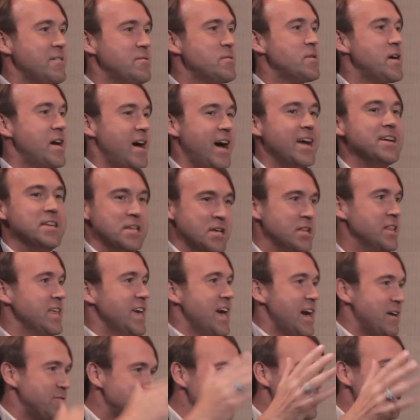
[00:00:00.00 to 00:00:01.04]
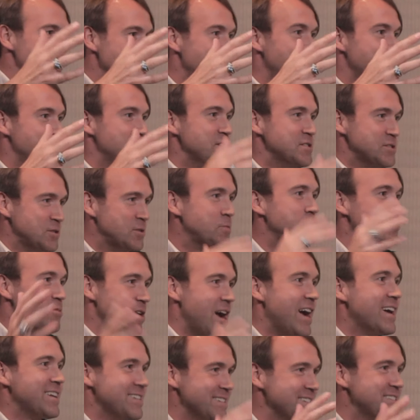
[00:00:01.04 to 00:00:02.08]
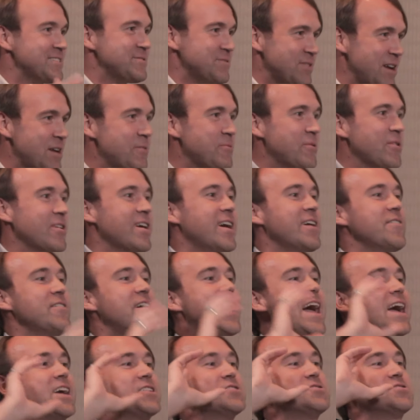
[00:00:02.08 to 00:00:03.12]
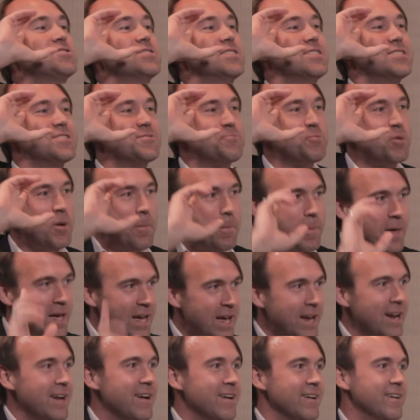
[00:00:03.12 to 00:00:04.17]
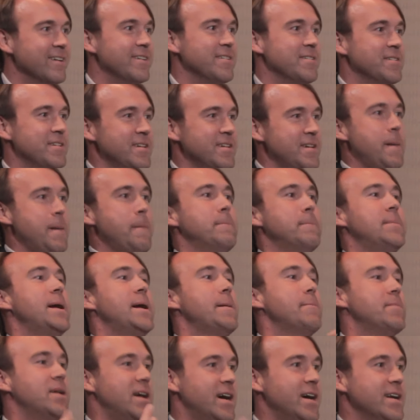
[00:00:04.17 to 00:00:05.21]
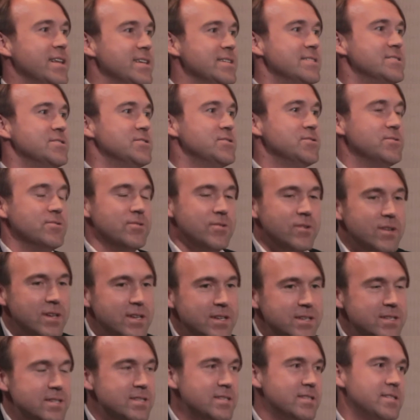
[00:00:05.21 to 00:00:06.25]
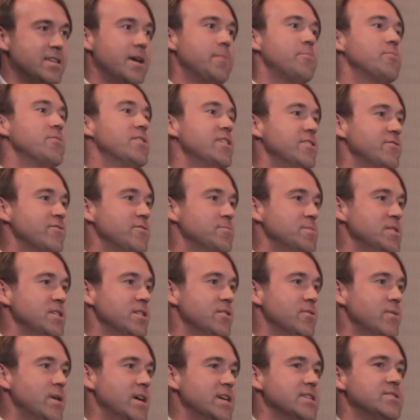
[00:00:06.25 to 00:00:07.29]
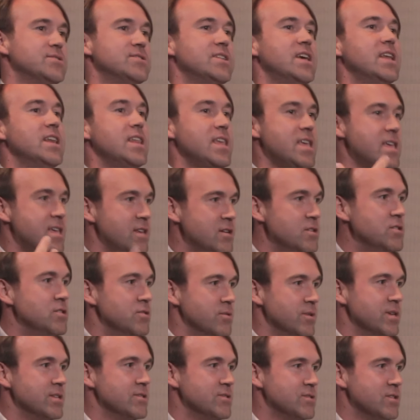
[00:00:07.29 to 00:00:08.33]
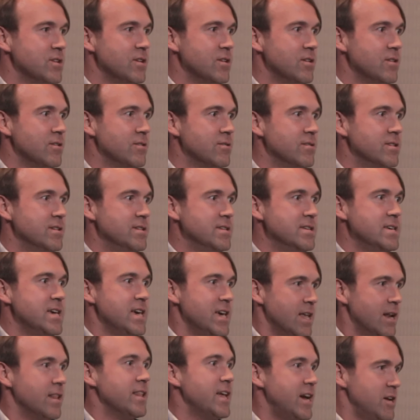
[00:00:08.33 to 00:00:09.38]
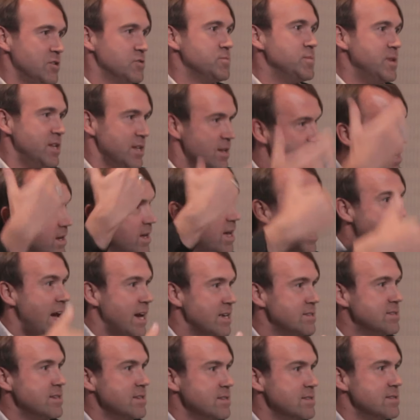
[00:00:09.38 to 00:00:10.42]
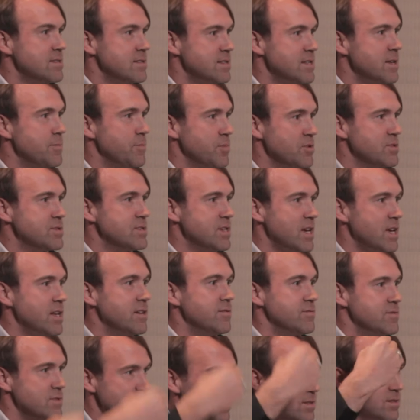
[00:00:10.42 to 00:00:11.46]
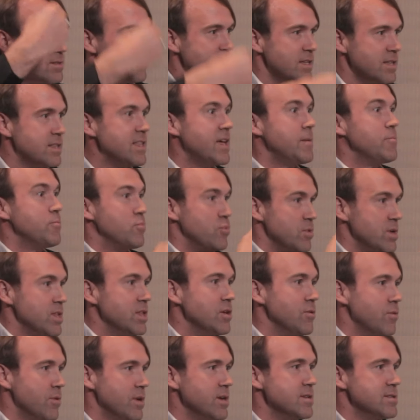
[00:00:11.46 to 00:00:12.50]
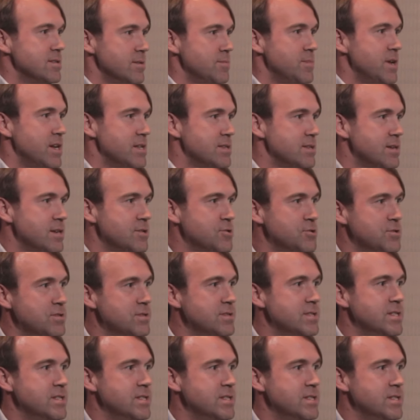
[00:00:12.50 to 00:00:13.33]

ideally after a physical practice, right, where I've actually prepared my body to separate from the OS, and in doing so, it allows me to access a deeper state of just like that breathing-oriented meditation.